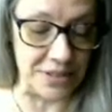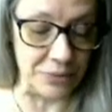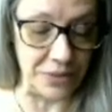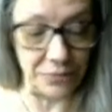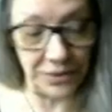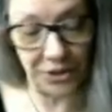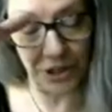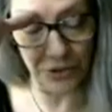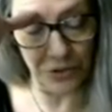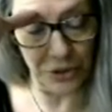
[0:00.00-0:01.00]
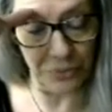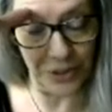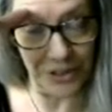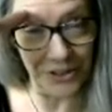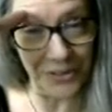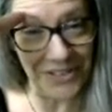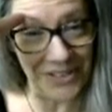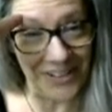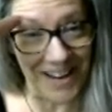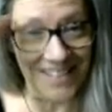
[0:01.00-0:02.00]
It reads with gentle humor and a
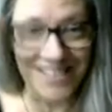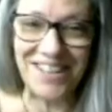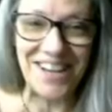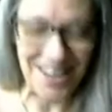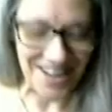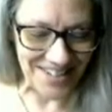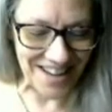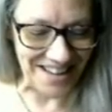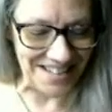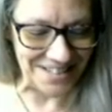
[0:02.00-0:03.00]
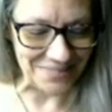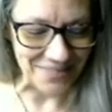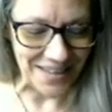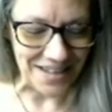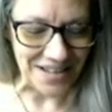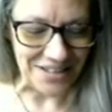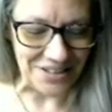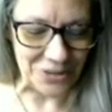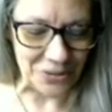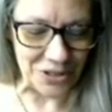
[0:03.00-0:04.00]
trickster edge. Uh, nice. This gorgeous